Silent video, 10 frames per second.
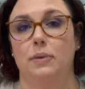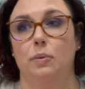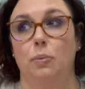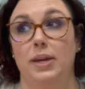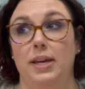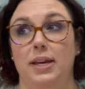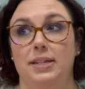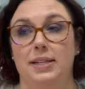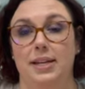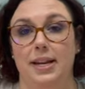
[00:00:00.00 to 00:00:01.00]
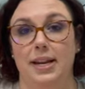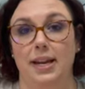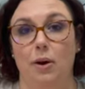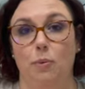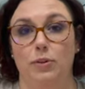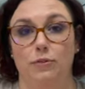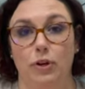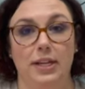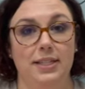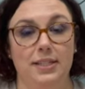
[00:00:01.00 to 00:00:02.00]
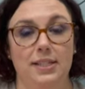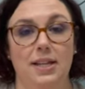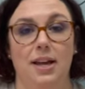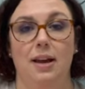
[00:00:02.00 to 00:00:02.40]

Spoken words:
weekend knitting with friends